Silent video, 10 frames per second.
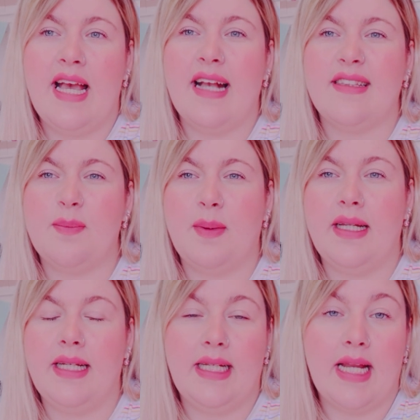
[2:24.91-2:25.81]

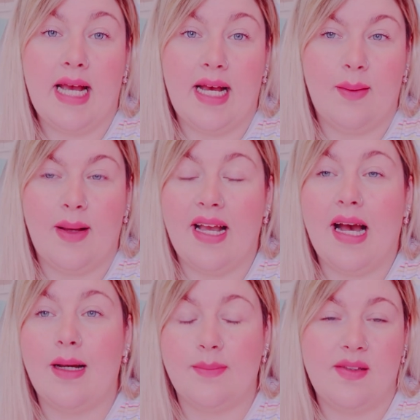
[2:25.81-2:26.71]
explaining how I
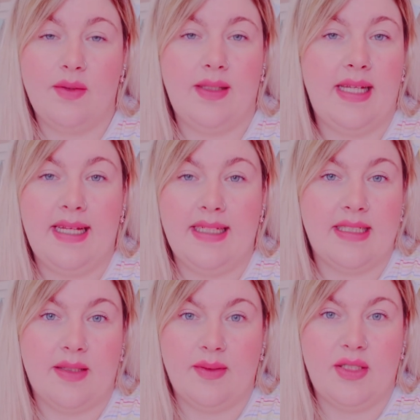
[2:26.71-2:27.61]
absolutely hated
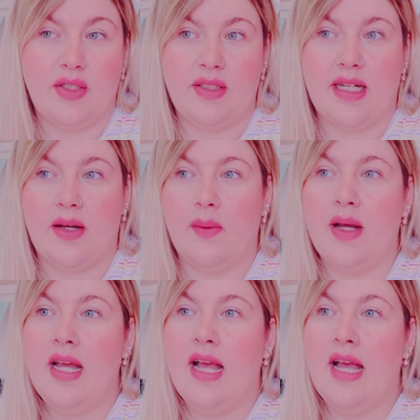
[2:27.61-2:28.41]
how it turned out.